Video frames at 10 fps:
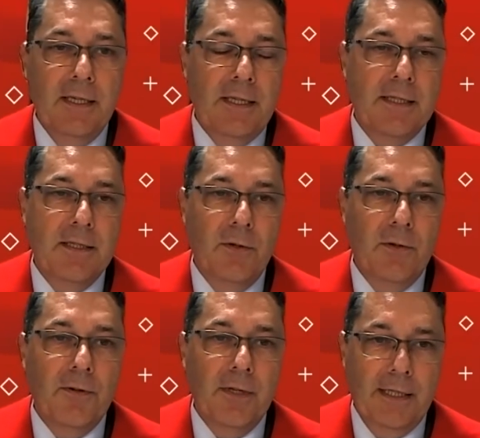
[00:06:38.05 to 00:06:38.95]
his
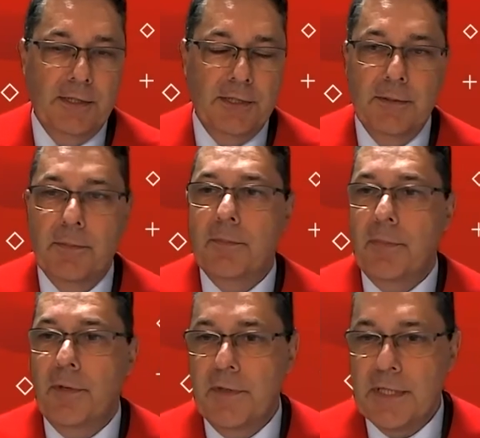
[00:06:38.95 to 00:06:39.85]
inaugural lecture.
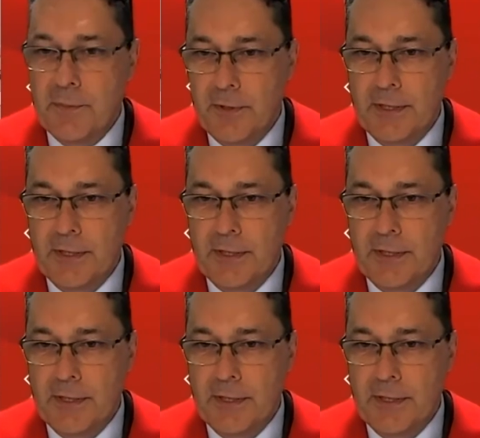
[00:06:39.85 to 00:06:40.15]
Professor